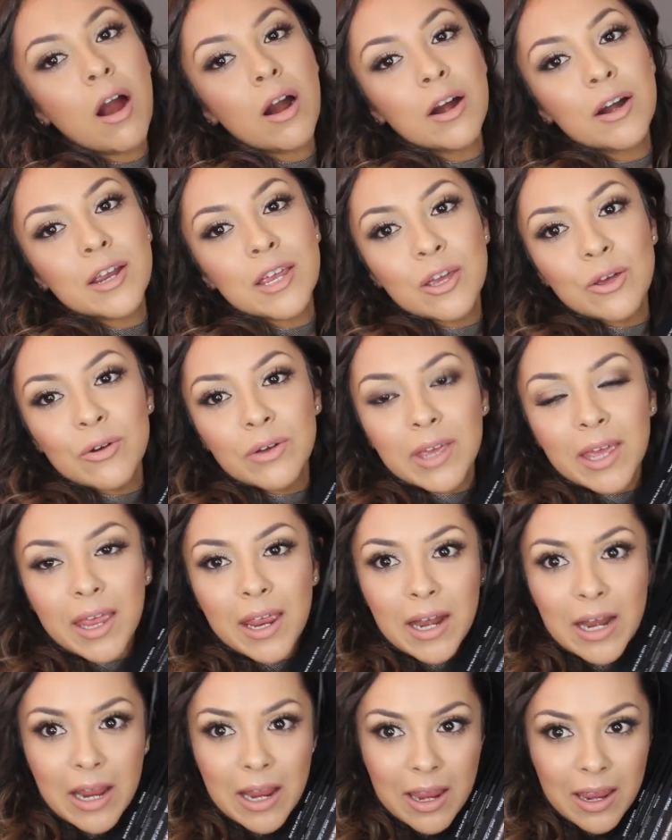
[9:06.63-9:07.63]
Are you
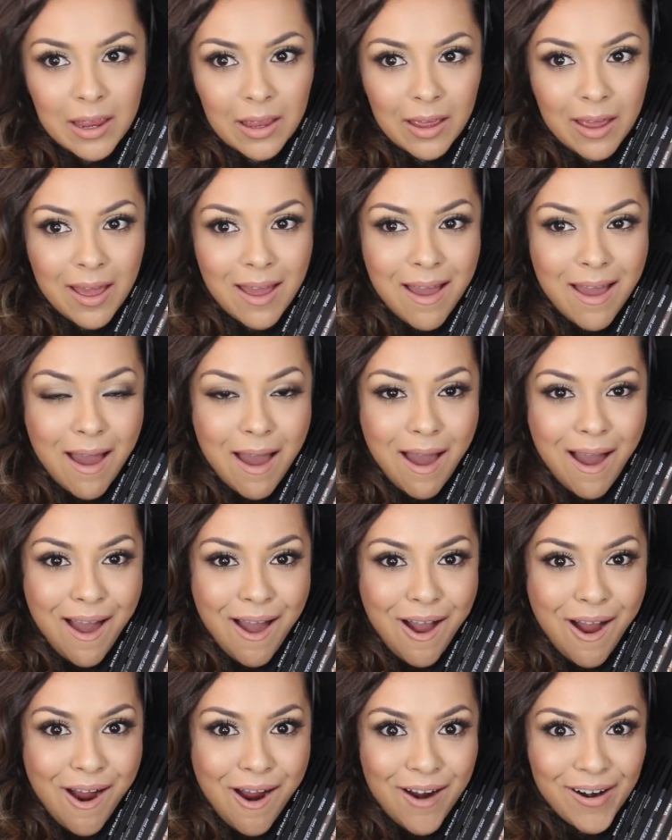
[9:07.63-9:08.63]
kidding?
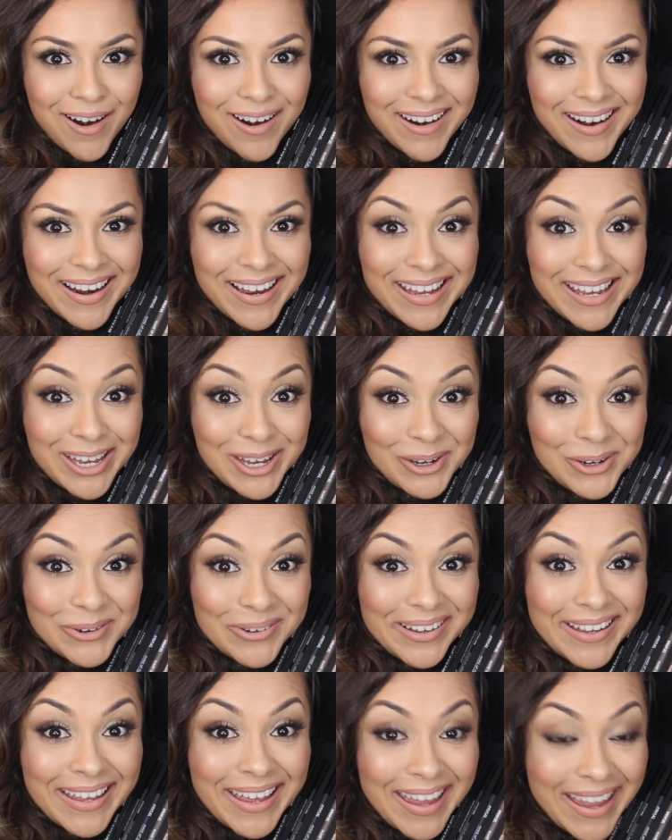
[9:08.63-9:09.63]
Are
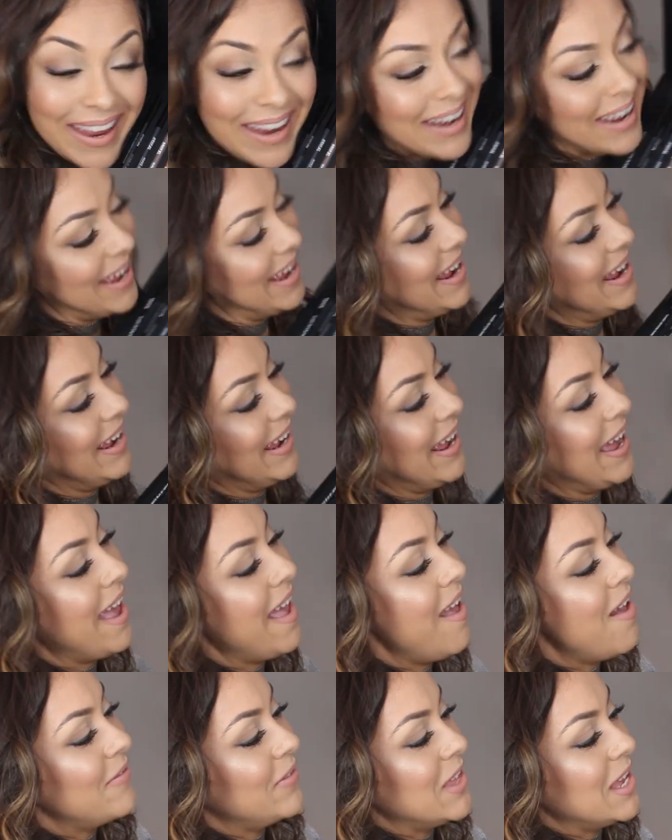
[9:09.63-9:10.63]
you kidding?
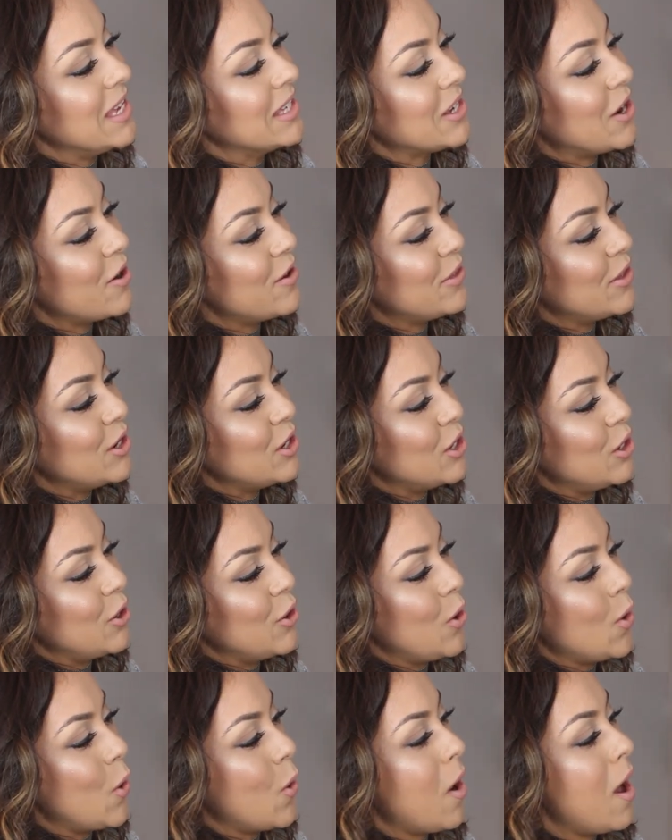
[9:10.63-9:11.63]
These are the
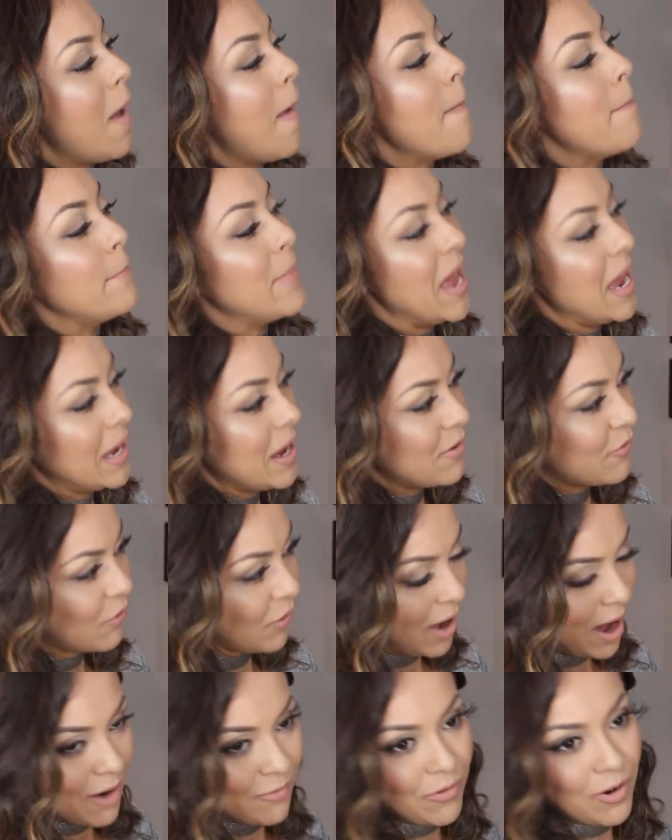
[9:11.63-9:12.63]
new Makeup
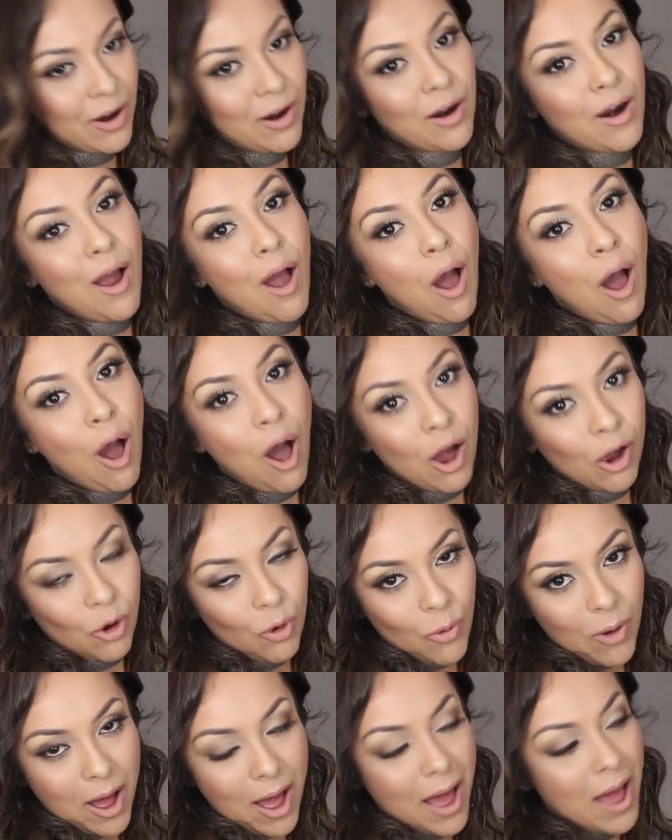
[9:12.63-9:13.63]
Forever
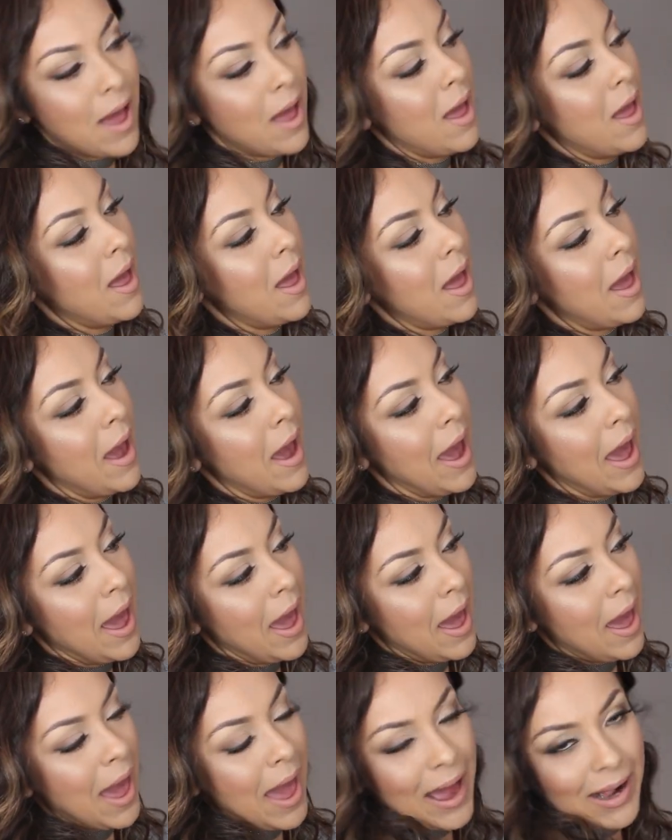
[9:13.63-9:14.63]
Aqua
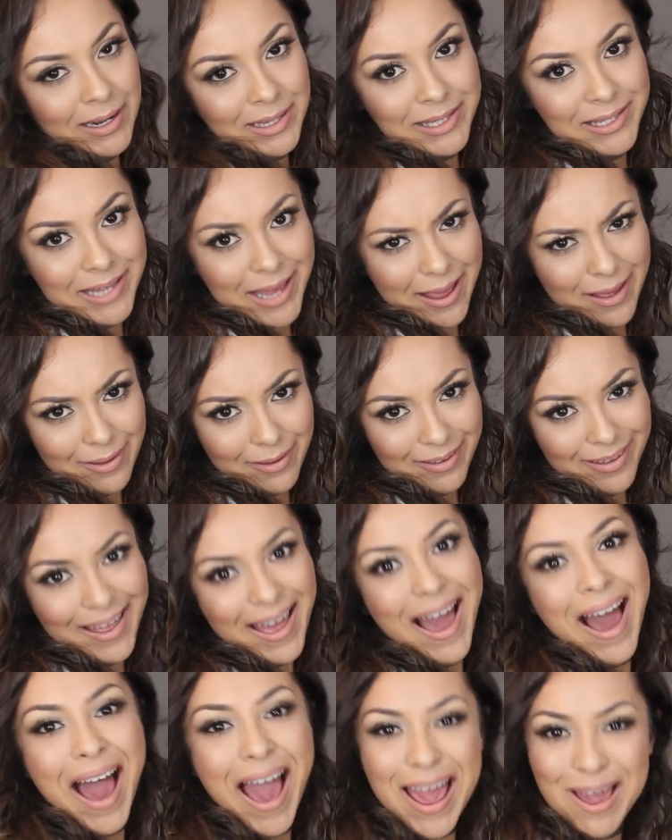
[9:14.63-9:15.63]

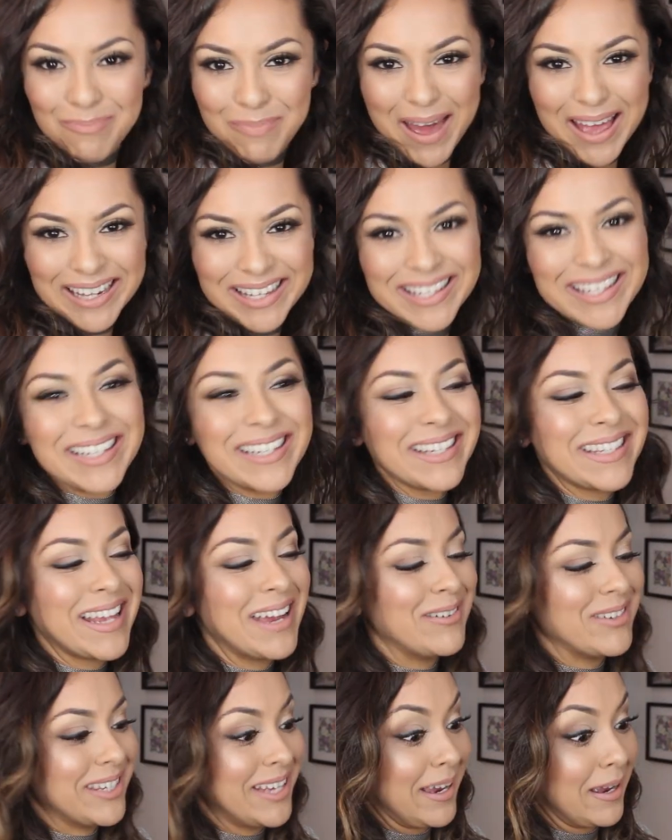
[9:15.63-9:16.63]
XL eye pencils.
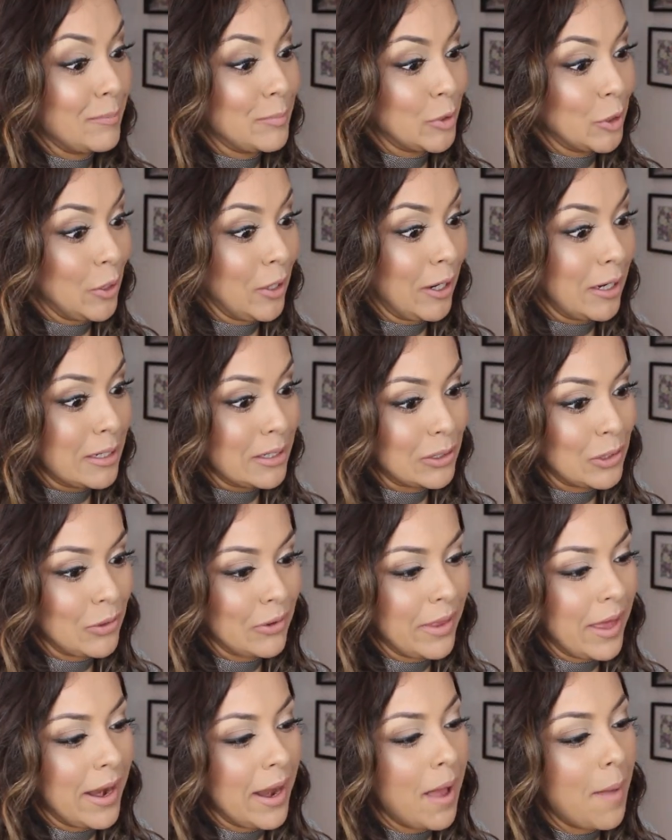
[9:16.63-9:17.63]
I was like, I'm totally gonna
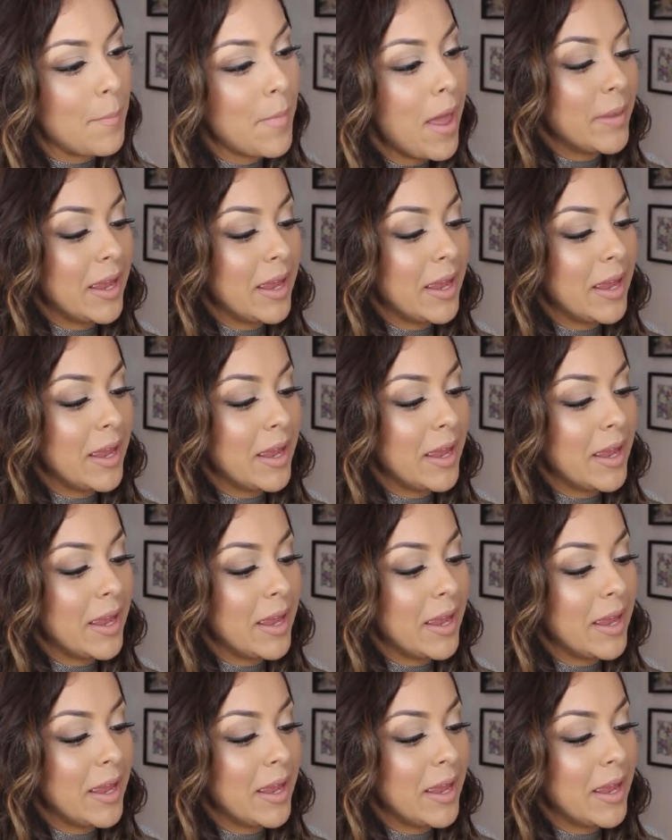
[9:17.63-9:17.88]
screw that up.